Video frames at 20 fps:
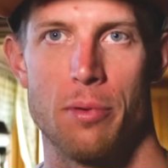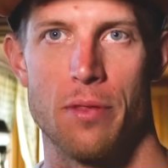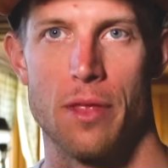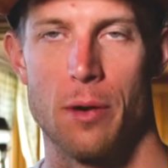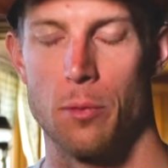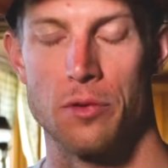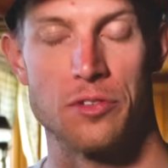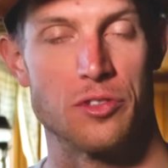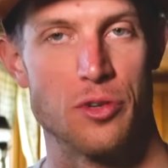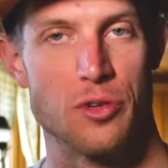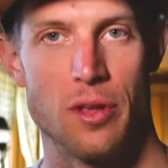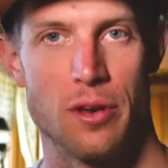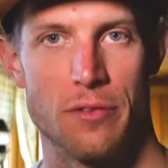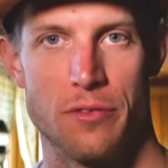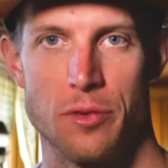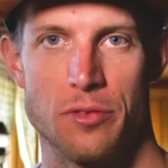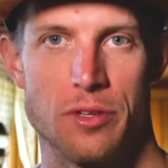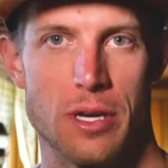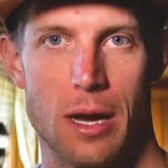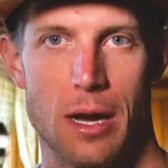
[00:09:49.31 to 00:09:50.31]
but then once you do it
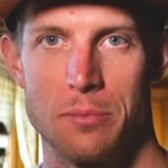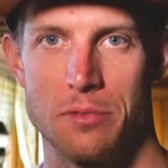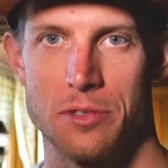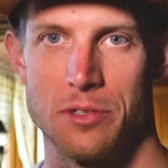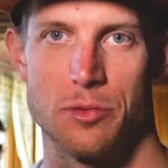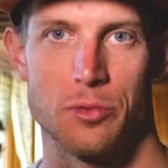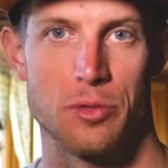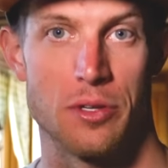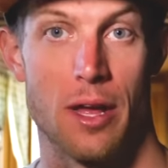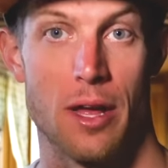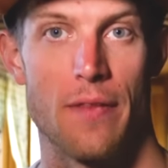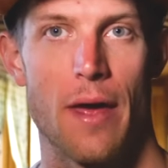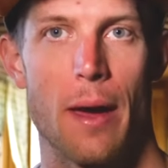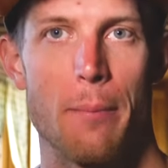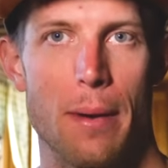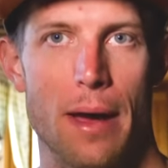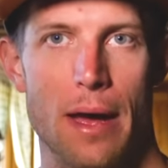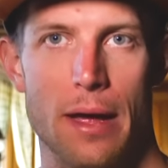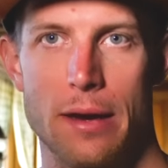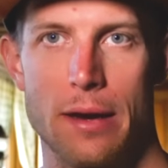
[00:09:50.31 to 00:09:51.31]
a few times, it's really not
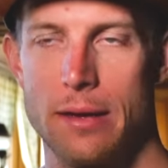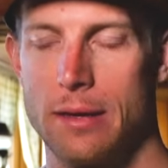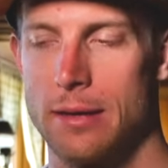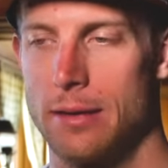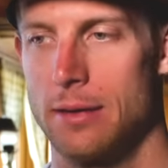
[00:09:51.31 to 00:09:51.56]
that bad.